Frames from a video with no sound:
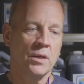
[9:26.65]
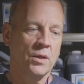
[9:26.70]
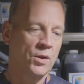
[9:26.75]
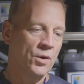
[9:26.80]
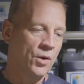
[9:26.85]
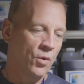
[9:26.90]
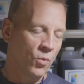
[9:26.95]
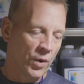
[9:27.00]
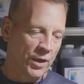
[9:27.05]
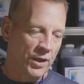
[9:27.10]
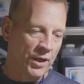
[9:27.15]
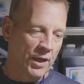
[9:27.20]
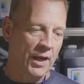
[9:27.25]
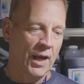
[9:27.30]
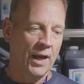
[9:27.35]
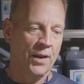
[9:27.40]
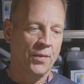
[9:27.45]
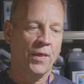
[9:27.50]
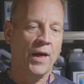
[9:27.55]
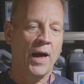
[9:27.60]
know, when you
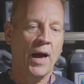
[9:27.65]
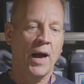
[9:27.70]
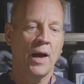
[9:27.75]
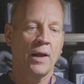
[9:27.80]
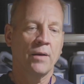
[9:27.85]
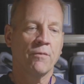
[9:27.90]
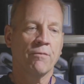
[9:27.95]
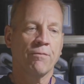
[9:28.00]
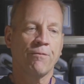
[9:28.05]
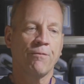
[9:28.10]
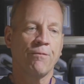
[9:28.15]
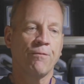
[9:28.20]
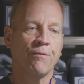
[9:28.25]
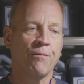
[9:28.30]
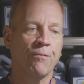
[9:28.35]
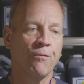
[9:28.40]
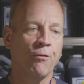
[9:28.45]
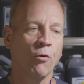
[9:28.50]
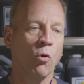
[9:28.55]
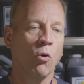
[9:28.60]
get that
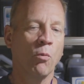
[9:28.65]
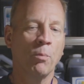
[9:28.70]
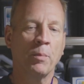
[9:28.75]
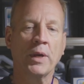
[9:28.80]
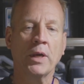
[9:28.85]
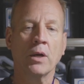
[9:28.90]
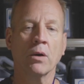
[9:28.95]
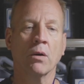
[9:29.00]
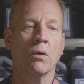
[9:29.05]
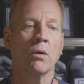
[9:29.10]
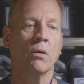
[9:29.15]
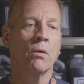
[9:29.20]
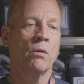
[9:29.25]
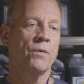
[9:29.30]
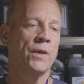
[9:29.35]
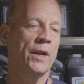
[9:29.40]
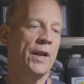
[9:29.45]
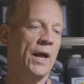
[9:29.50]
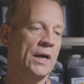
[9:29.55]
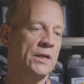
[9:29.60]
full meal
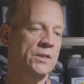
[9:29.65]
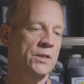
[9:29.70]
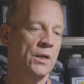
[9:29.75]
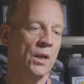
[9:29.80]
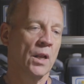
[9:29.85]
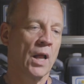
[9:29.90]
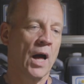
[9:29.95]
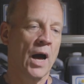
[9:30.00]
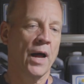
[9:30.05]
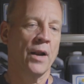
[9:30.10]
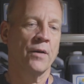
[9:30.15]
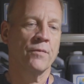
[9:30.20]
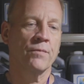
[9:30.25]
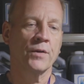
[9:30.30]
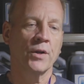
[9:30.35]
that has a lot of,